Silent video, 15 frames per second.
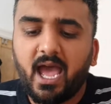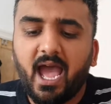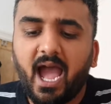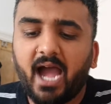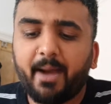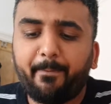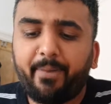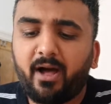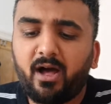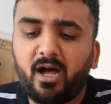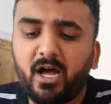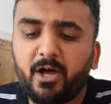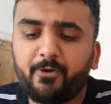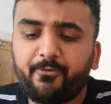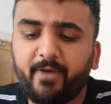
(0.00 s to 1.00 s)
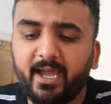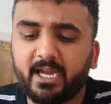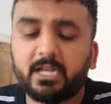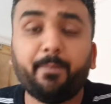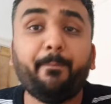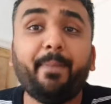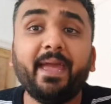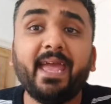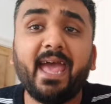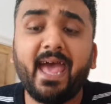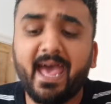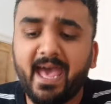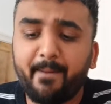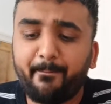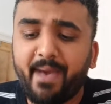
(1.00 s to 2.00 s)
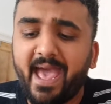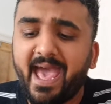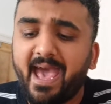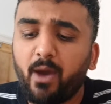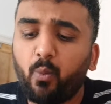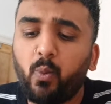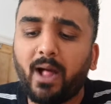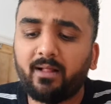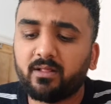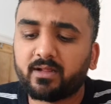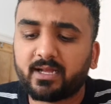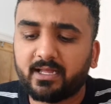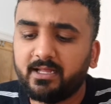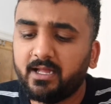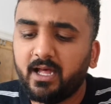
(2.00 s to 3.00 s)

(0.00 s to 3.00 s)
a perfect pear whelk,